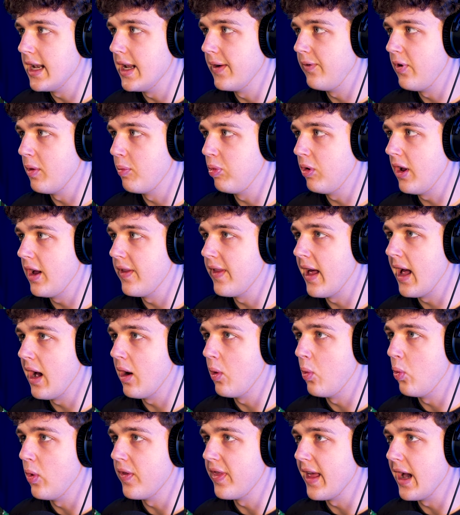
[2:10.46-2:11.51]
if we play
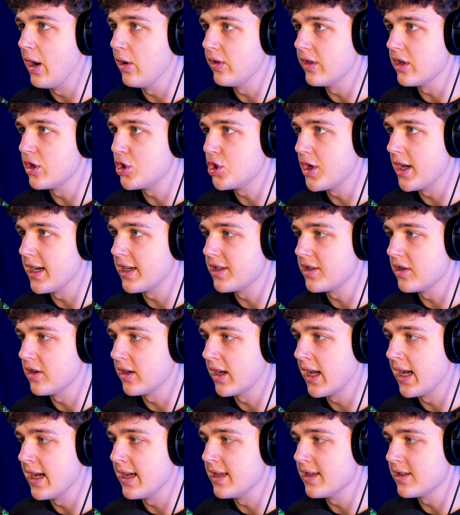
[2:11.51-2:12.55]
that without the shakes here,
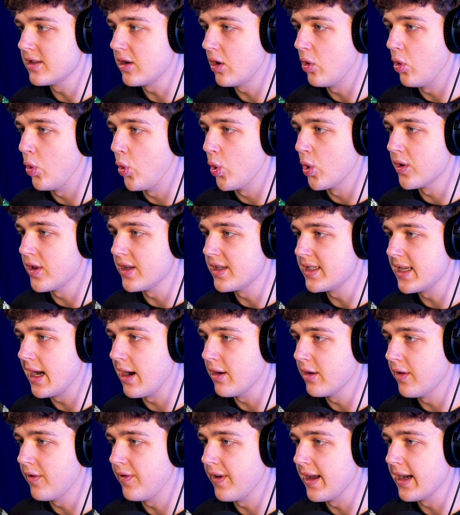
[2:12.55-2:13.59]
guys, or the
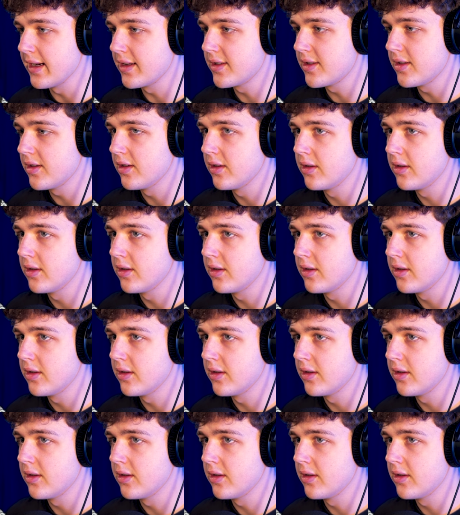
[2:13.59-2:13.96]
sound effects.